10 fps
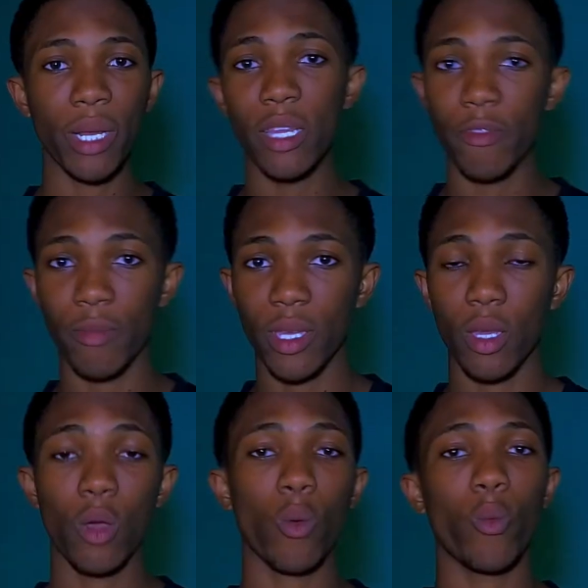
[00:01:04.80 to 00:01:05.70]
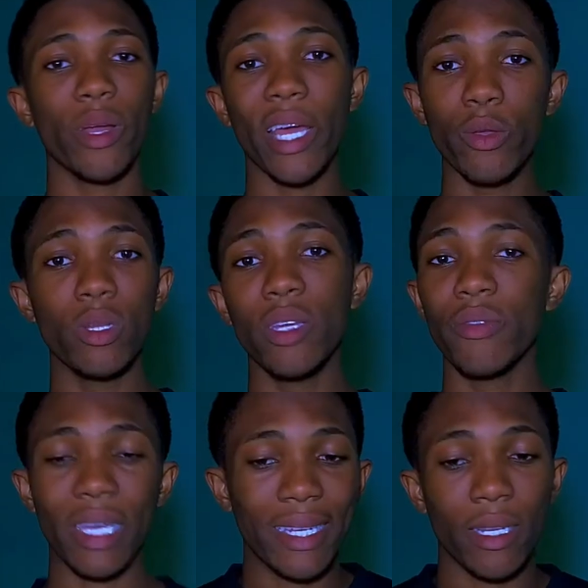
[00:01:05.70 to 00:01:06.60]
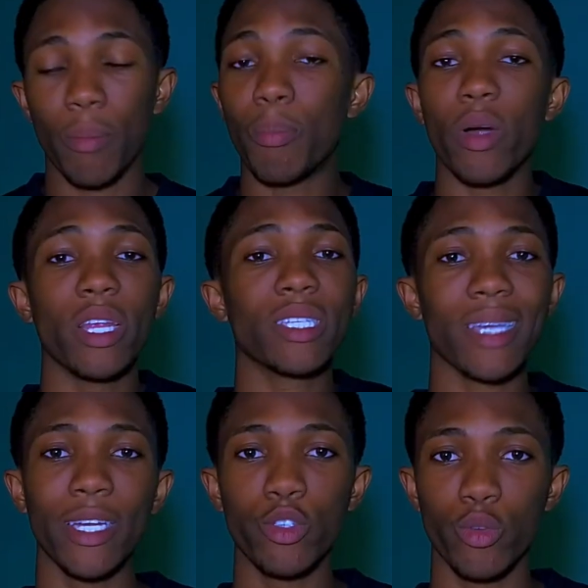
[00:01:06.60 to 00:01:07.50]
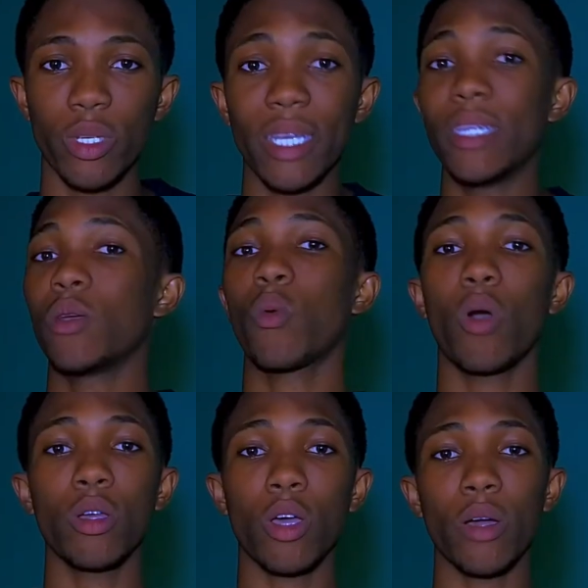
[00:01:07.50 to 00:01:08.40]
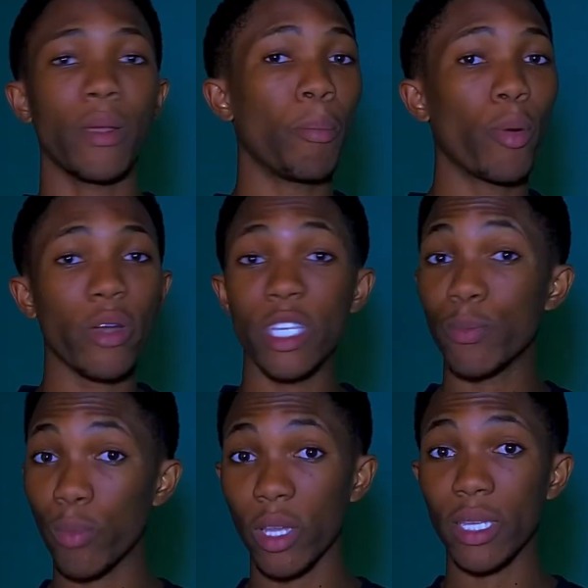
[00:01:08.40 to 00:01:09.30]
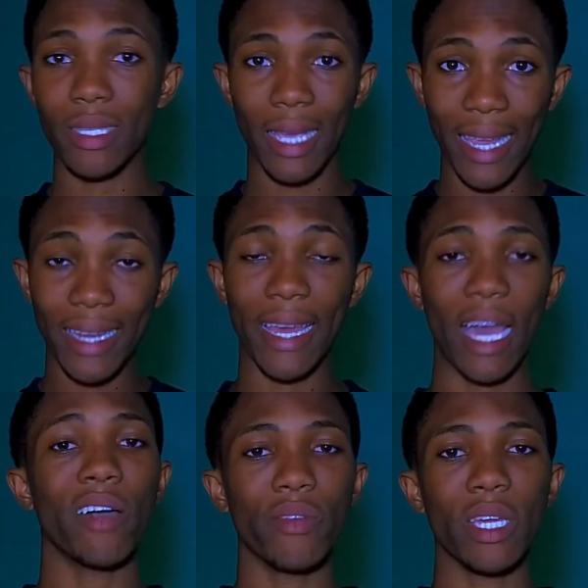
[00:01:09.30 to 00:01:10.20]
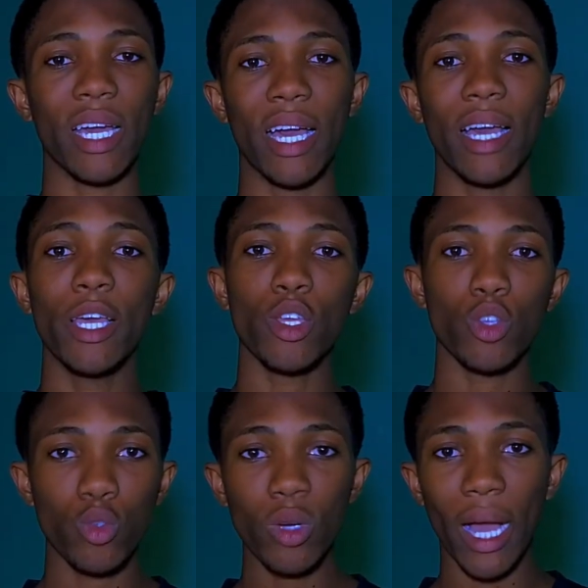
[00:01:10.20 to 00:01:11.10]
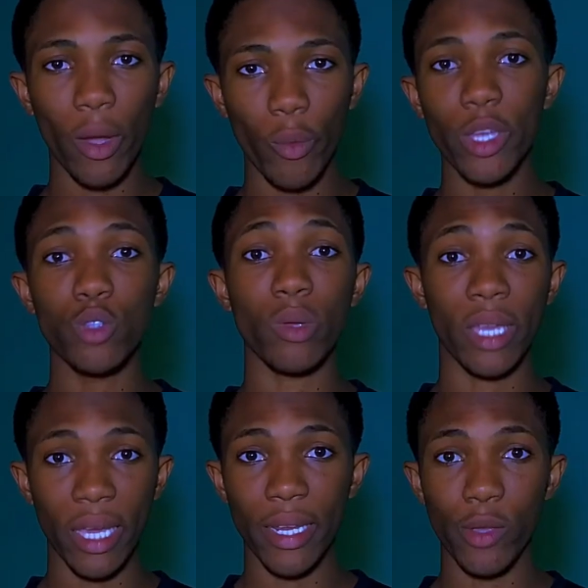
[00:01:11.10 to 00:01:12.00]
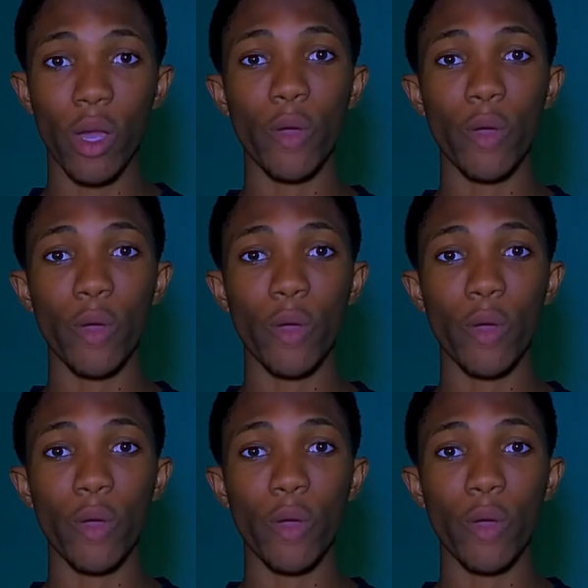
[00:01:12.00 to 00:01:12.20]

believe me, whether you live in the poorest country in the world or the poorest place in Africa, you are going to get it. You